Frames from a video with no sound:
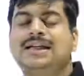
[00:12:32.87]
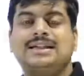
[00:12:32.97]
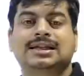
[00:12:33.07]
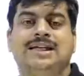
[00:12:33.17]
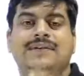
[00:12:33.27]

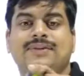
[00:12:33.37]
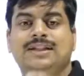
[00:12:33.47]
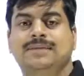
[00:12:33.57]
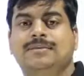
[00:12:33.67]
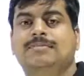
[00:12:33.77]
is
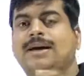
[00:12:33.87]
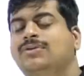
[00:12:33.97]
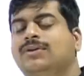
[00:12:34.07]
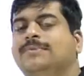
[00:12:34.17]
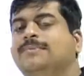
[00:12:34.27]
divisible by
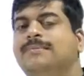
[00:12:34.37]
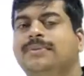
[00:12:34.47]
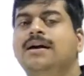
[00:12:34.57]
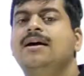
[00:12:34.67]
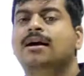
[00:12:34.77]
3.
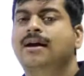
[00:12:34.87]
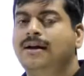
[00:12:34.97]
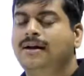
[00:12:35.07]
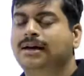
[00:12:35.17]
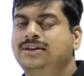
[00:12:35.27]

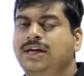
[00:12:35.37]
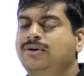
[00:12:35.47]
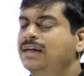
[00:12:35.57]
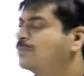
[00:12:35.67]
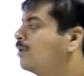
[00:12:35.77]
Let's try to
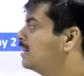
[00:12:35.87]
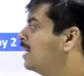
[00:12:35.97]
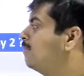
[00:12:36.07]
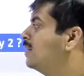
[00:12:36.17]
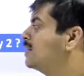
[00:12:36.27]
take small
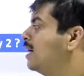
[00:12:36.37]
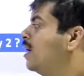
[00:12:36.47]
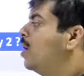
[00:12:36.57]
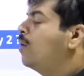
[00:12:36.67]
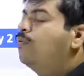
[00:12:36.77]
examples.
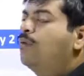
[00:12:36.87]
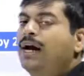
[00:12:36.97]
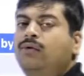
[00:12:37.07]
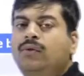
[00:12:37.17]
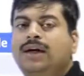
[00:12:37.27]

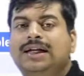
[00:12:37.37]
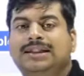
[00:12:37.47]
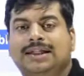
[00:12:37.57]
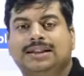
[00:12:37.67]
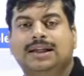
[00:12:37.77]

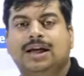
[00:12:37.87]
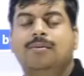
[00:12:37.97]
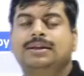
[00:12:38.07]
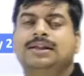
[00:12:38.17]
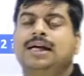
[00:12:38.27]
126. How
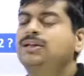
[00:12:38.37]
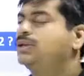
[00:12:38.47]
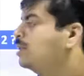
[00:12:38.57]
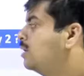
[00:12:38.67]
much is that?